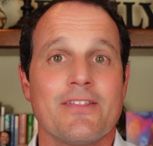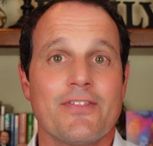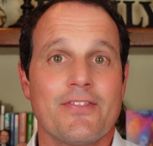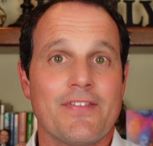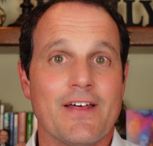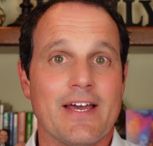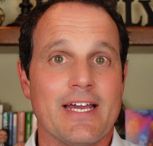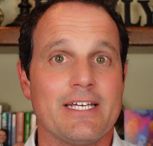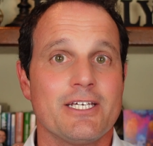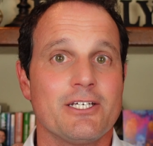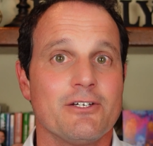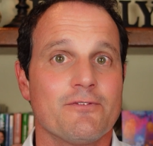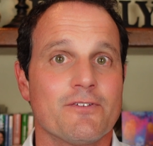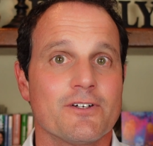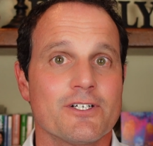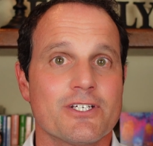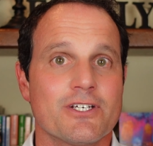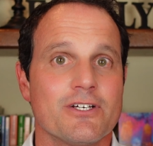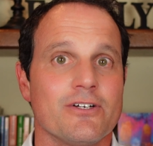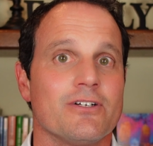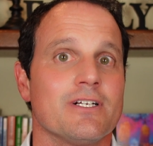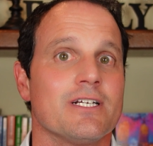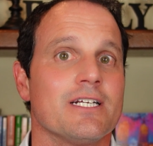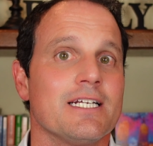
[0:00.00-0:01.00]
Thank you for
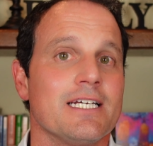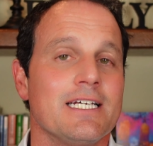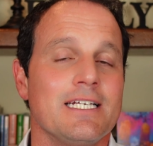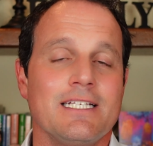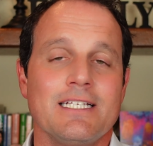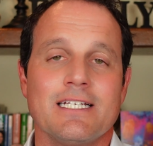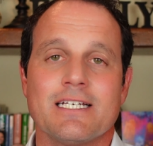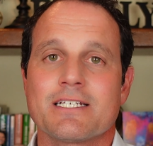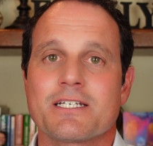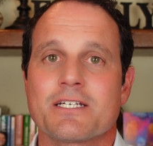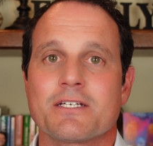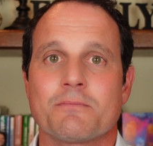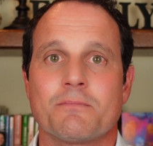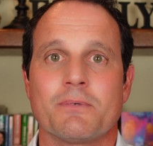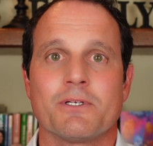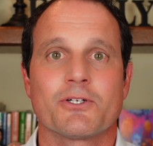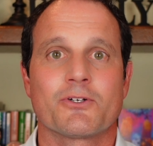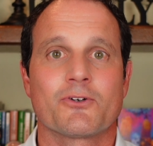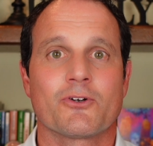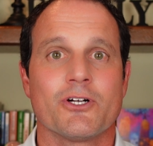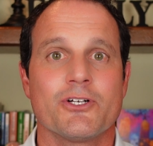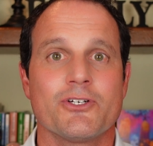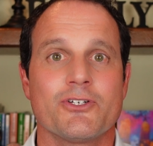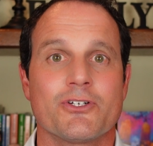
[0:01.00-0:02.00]
tuning in. This has been
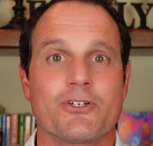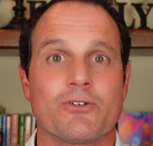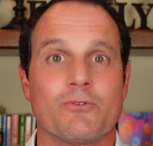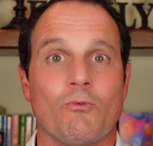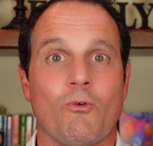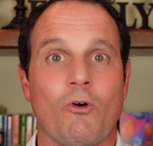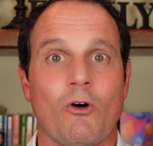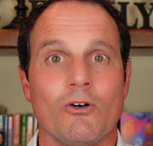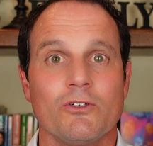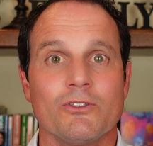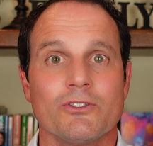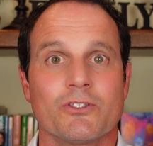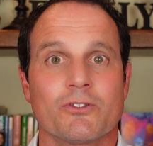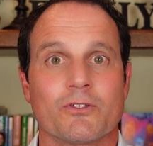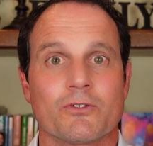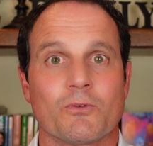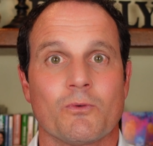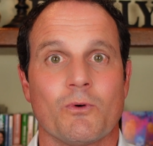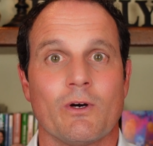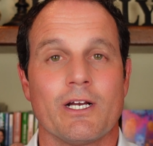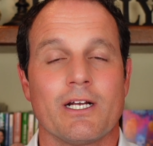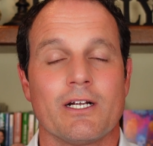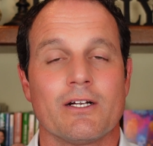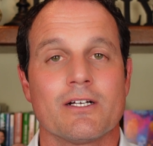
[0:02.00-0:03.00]
Christian Walsh with
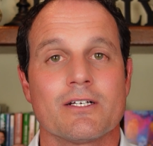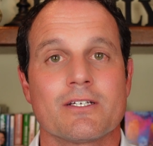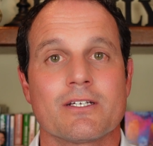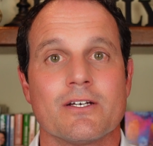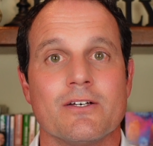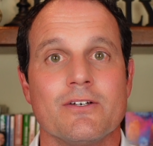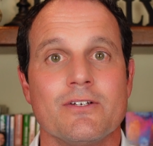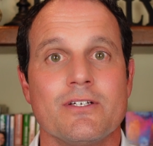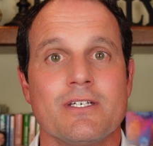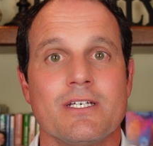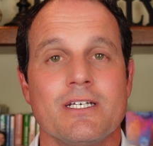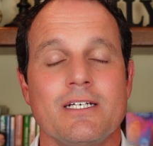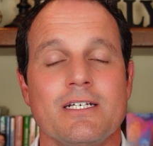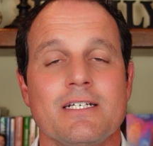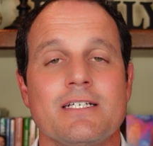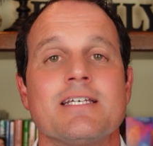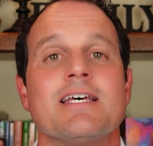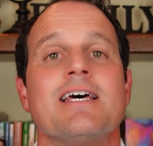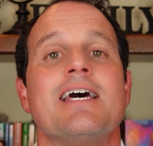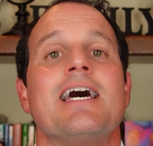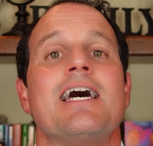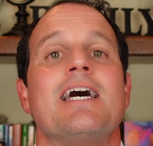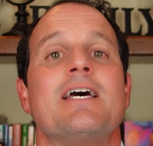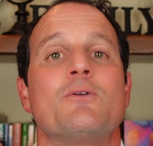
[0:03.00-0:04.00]
Wire Associates,
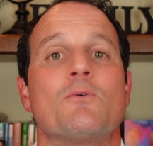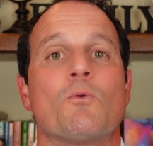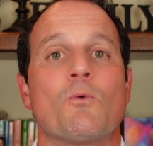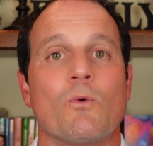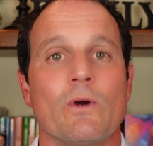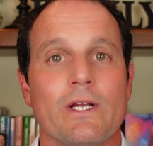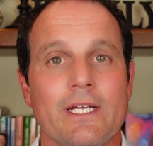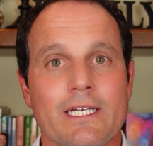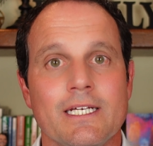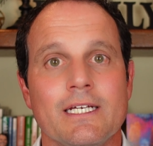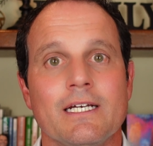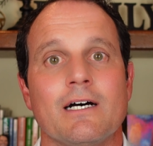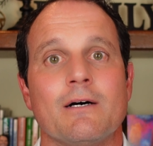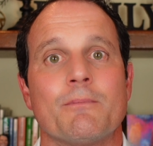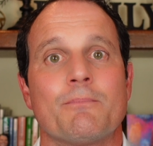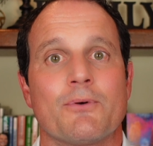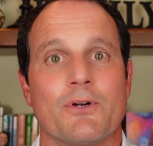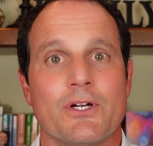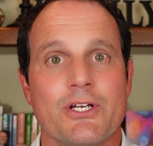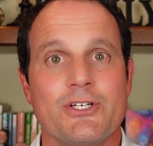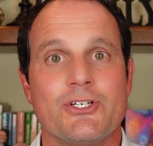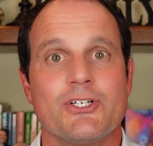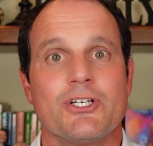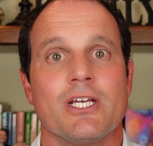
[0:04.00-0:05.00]
and we
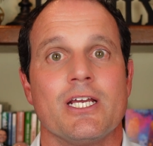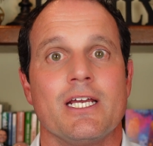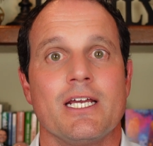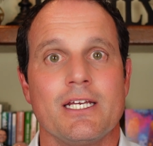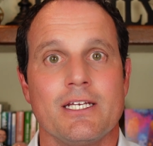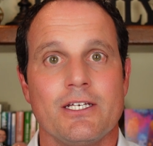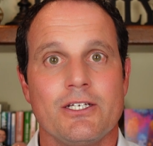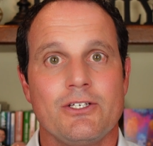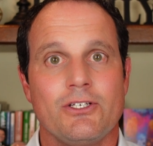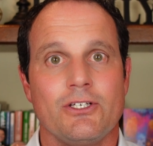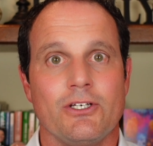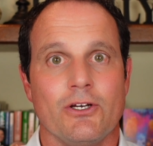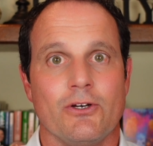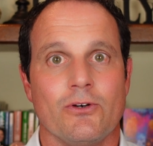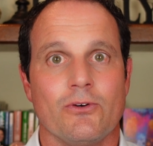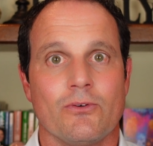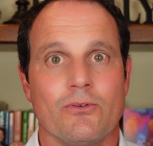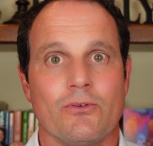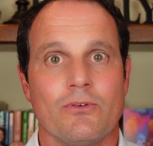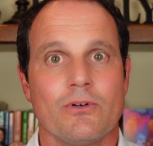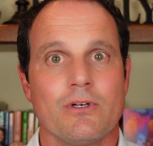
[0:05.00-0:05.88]
appreciate you.